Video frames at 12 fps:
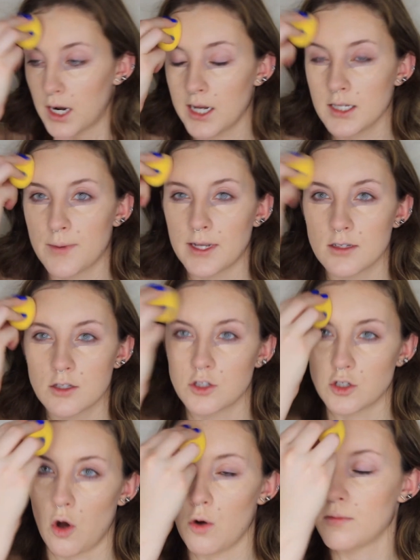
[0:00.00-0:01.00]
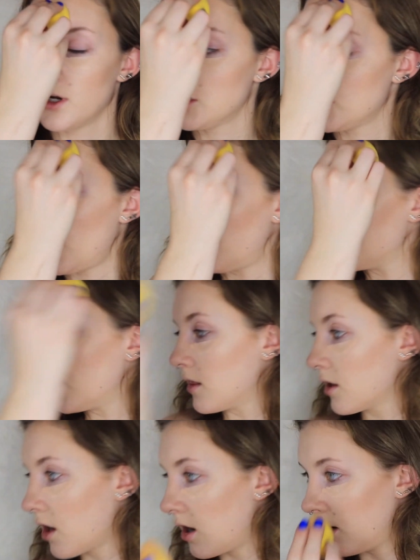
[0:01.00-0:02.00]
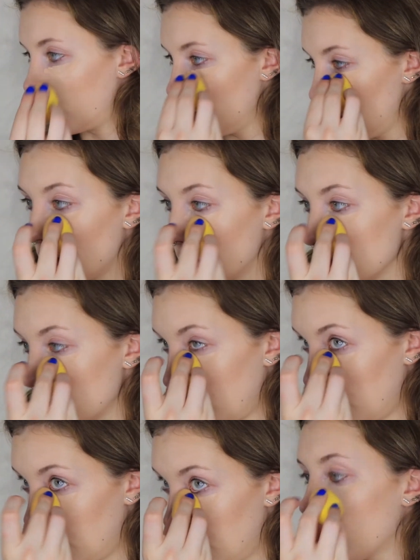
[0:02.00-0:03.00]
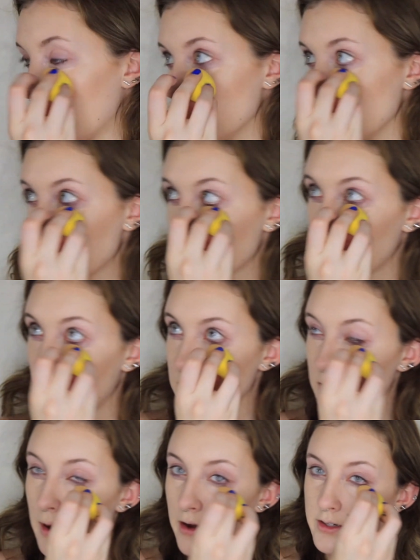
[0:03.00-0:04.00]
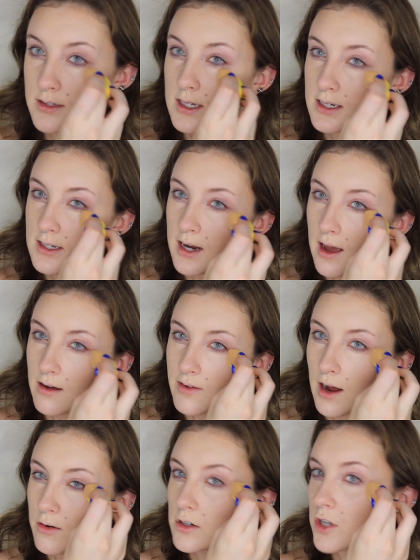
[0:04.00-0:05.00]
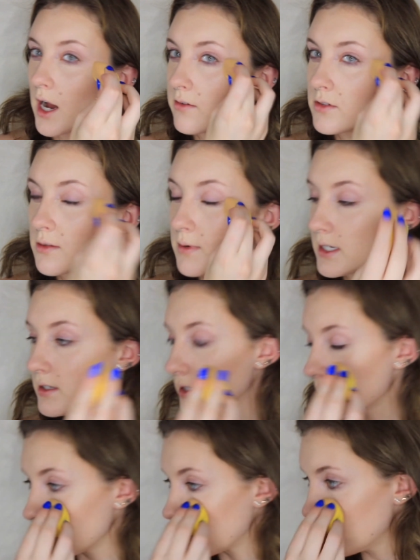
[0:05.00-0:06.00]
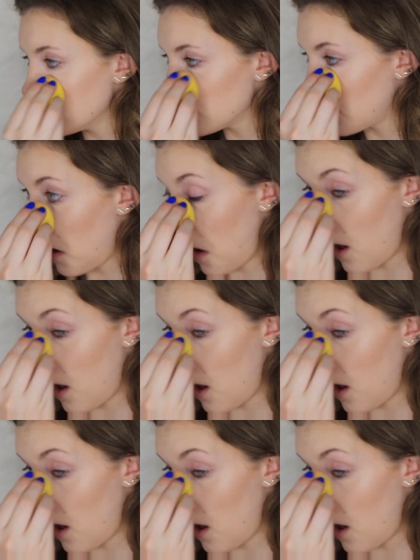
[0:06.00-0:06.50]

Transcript: But I spent so much time in the car this week because it's about a six and a half hour drive to my sister's.